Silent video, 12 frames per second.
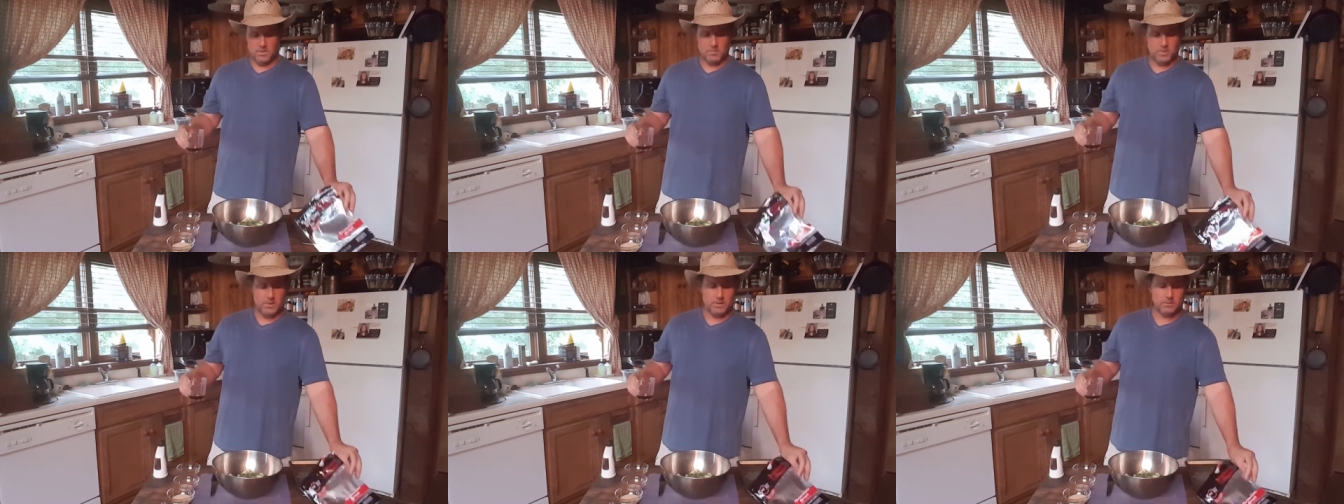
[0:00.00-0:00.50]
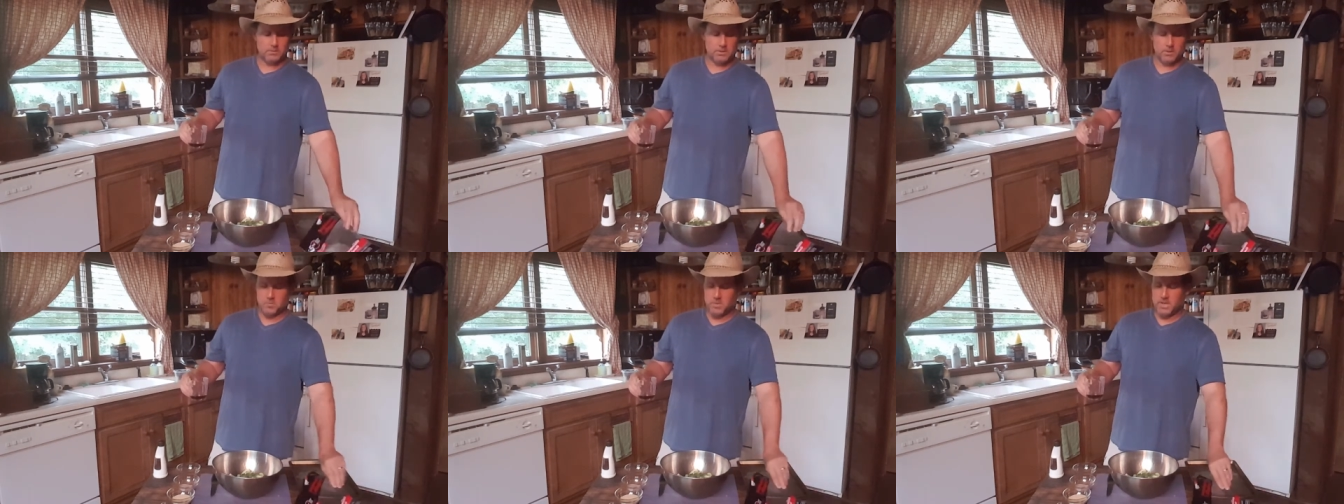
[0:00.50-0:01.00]
But you
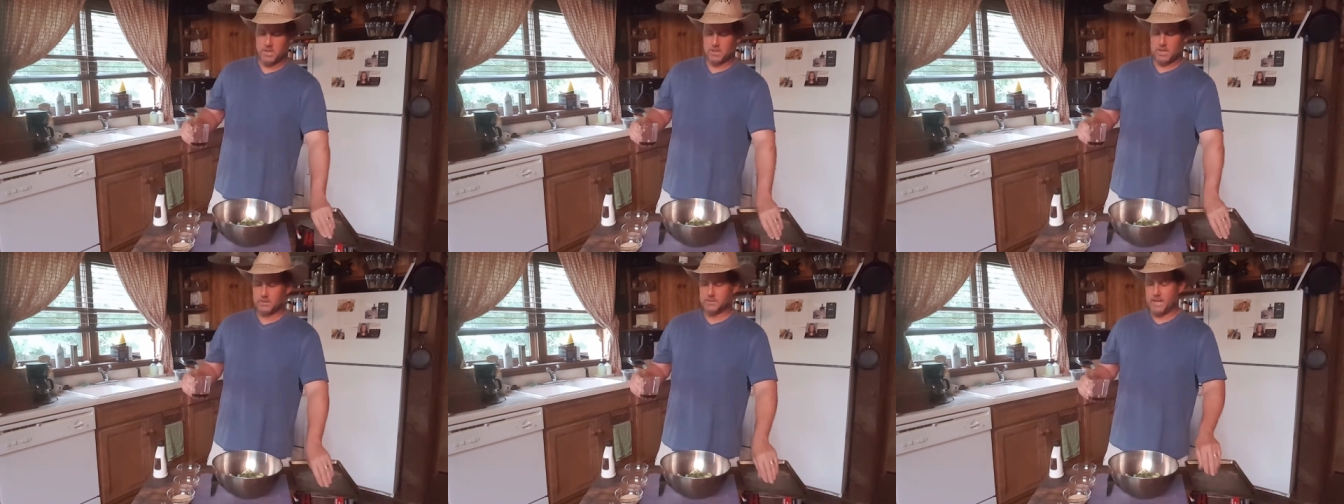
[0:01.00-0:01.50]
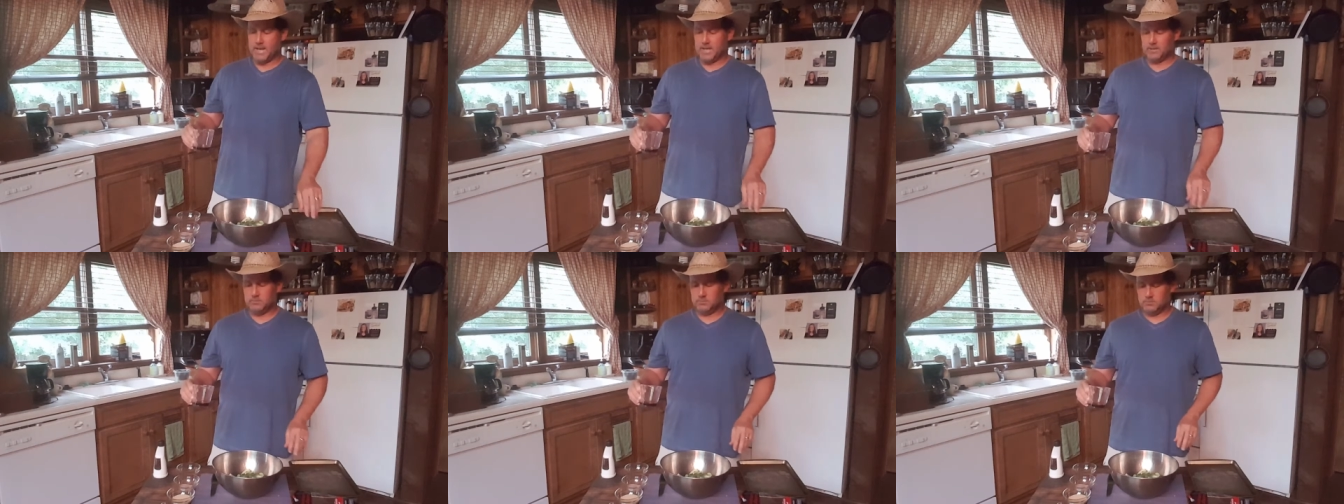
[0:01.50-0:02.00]
know me, I like to
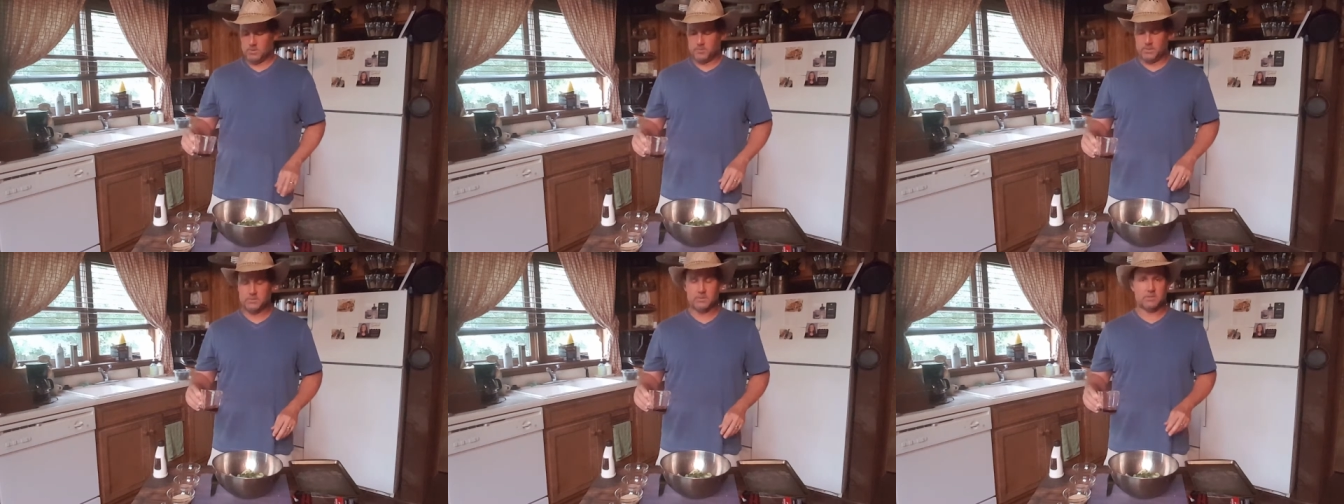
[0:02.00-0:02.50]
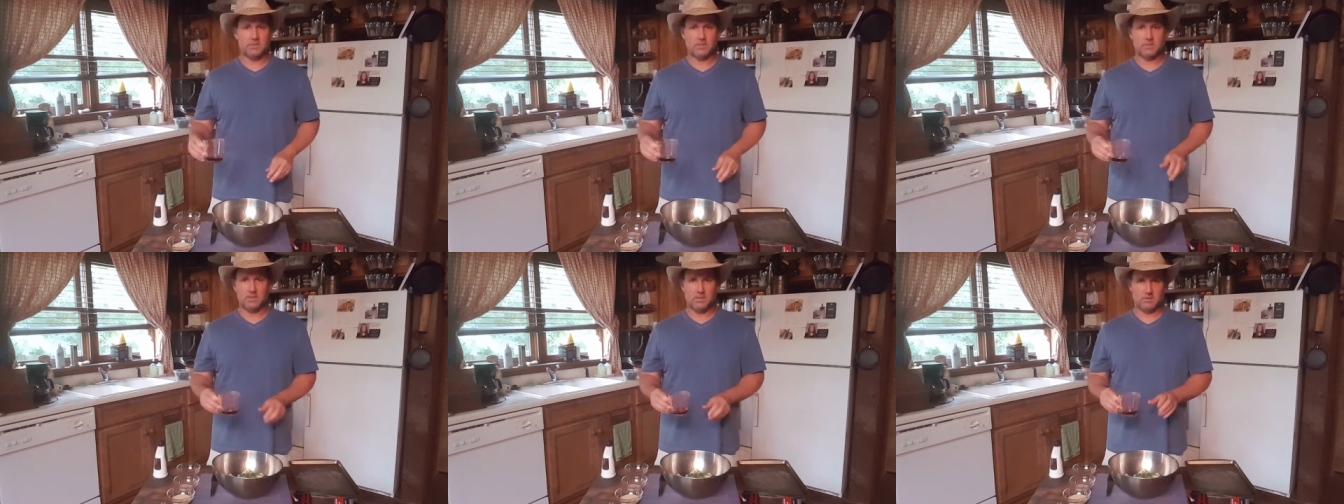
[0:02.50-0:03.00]
add a bunch of
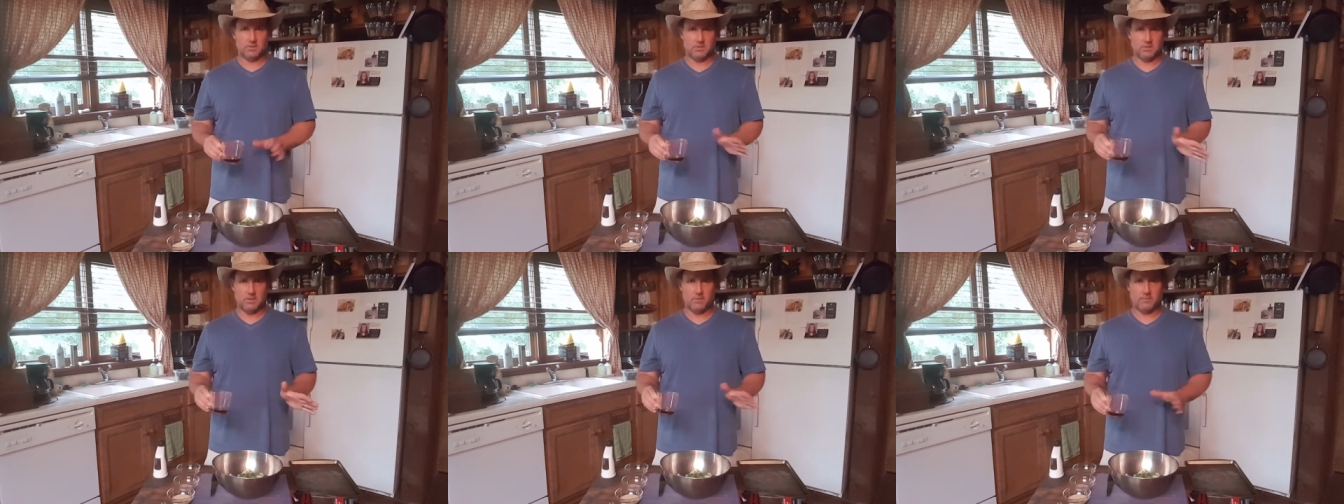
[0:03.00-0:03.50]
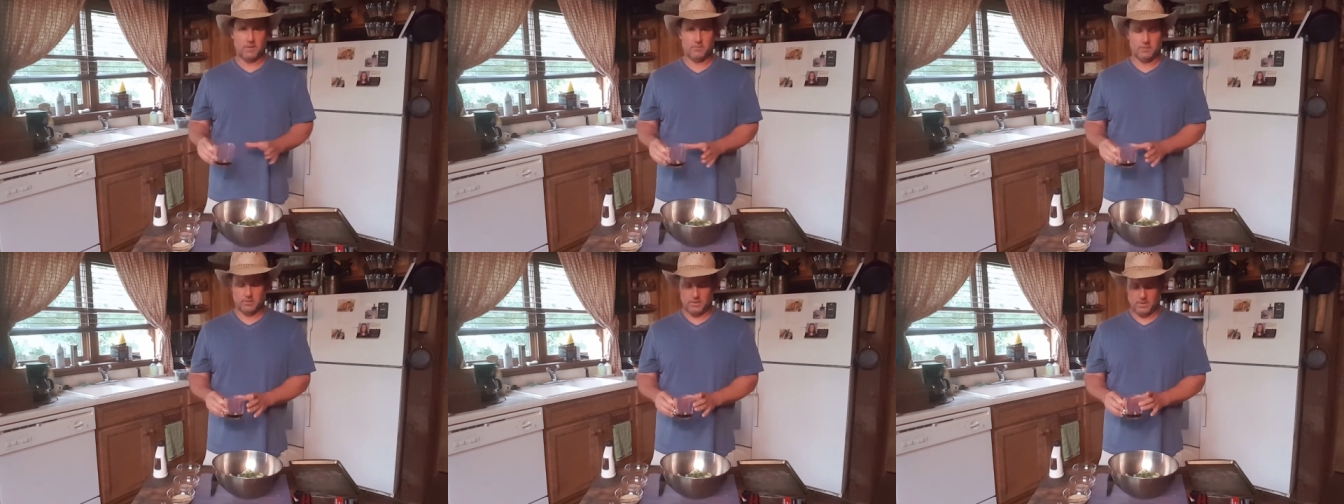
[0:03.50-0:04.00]
seasonings and stuff to
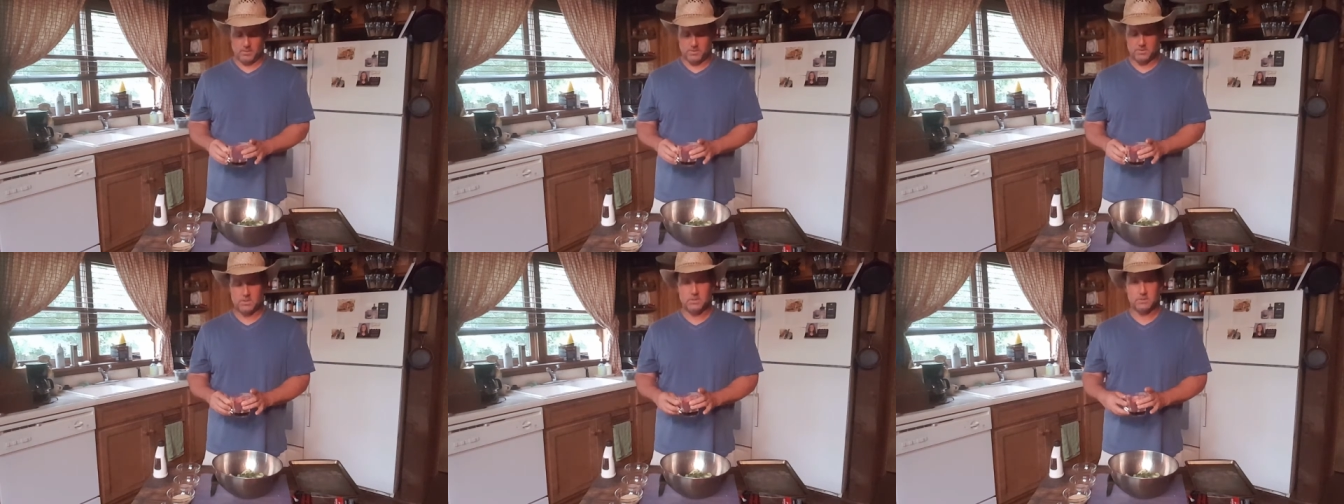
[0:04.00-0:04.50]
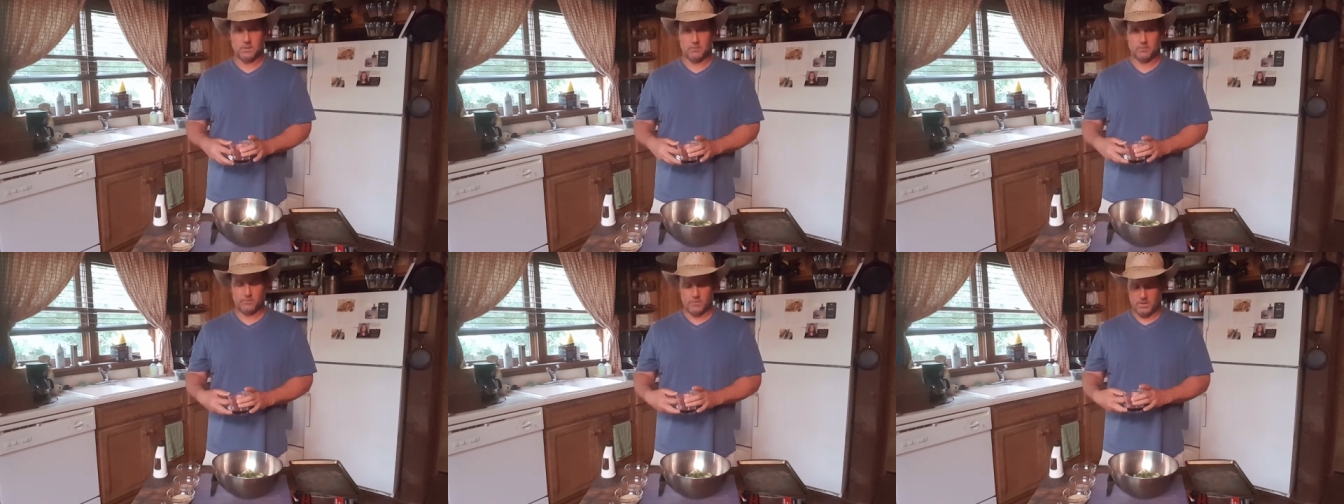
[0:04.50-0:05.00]
everything. I'm a seasoning
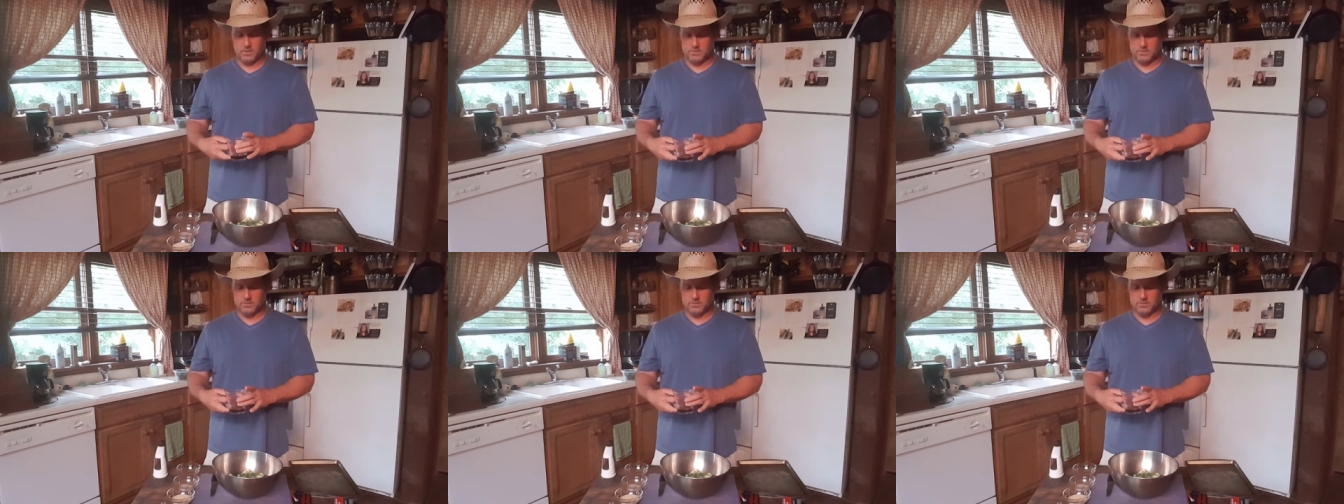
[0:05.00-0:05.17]
freak.